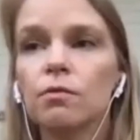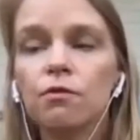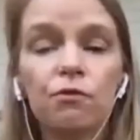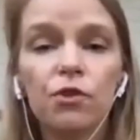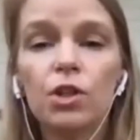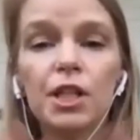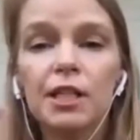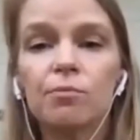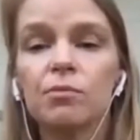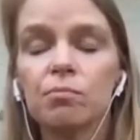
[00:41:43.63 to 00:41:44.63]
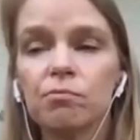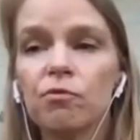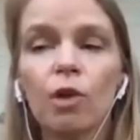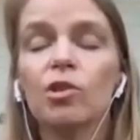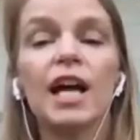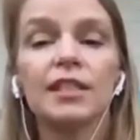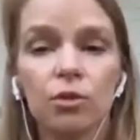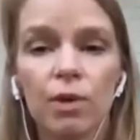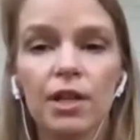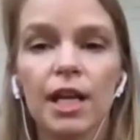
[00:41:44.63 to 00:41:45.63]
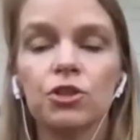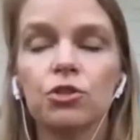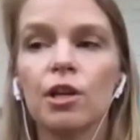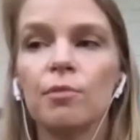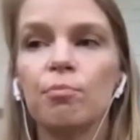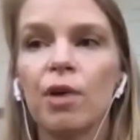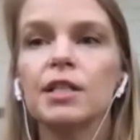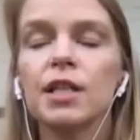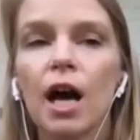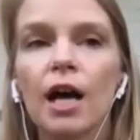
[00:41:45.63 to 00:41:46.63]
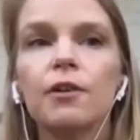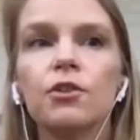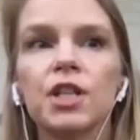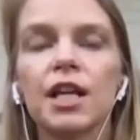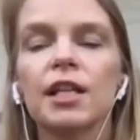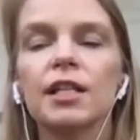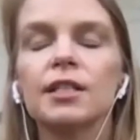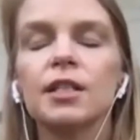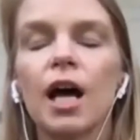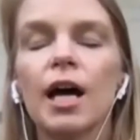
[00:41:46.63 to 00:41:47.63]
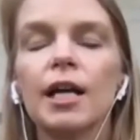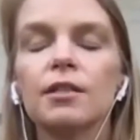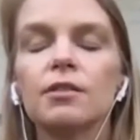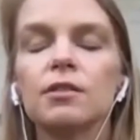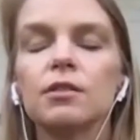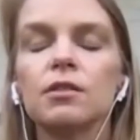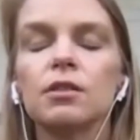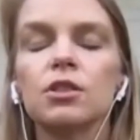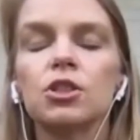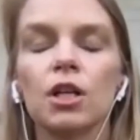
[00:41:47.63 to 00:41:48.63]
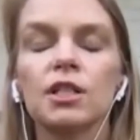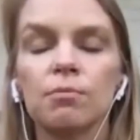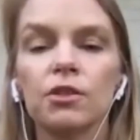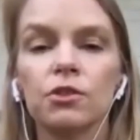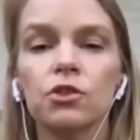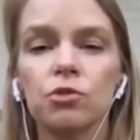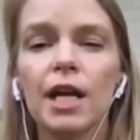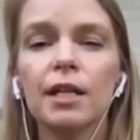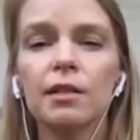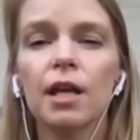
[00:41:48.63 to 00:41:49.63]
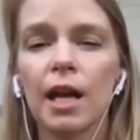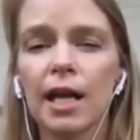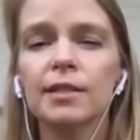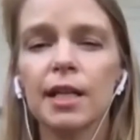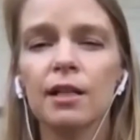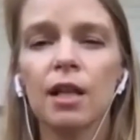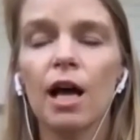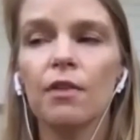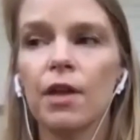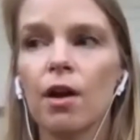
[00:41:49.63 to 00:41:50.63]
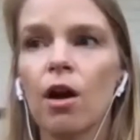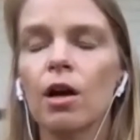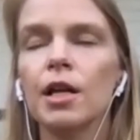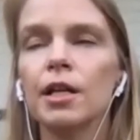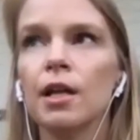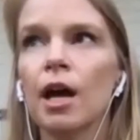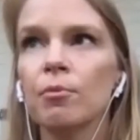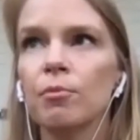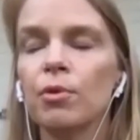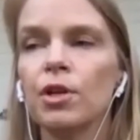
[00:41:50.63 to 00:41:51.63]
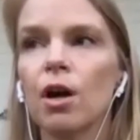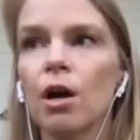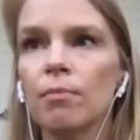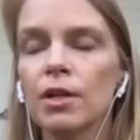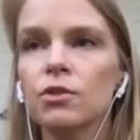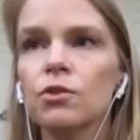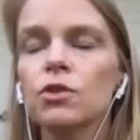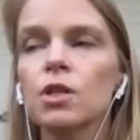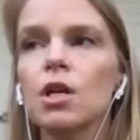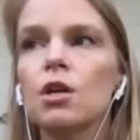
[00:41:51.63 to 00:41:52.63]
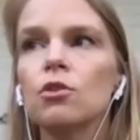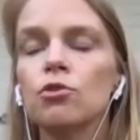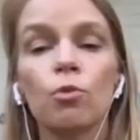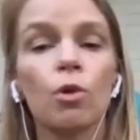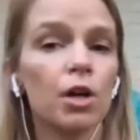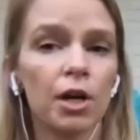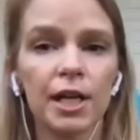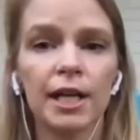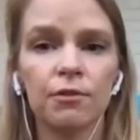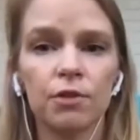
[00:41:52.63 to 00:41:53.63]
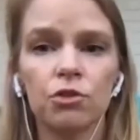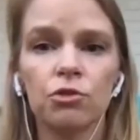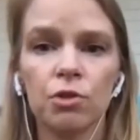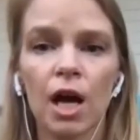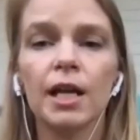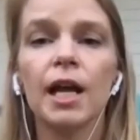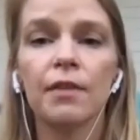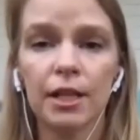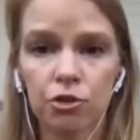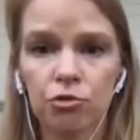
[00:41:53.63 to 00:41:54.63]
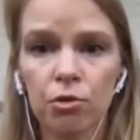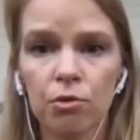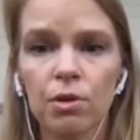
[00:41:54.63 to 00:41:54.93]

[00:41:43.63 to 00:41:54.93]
fully verbalize it the way that I should, but to understand that it's not just muscle strength. And I say a lot that in hypermobility, our muscles do the work, our connective tissues do not, and that's true.